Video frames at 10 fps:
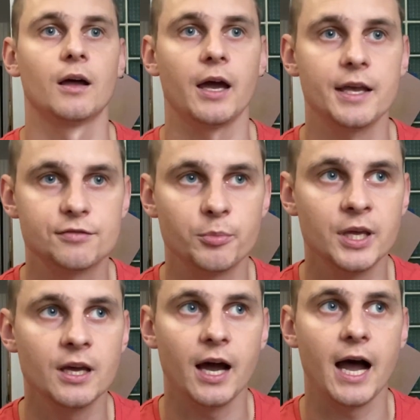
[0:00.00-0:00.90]
As for
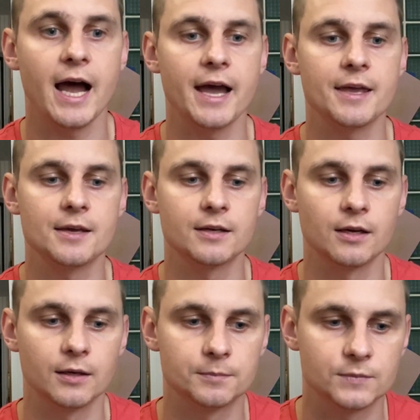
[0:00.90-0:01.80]
me,
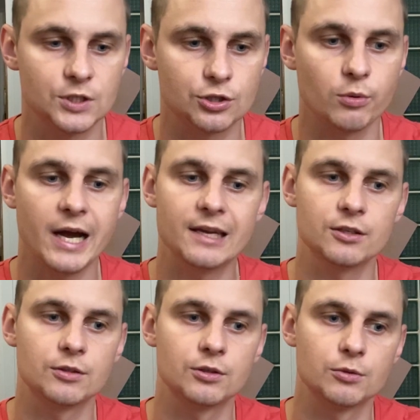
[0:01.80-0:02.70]
I try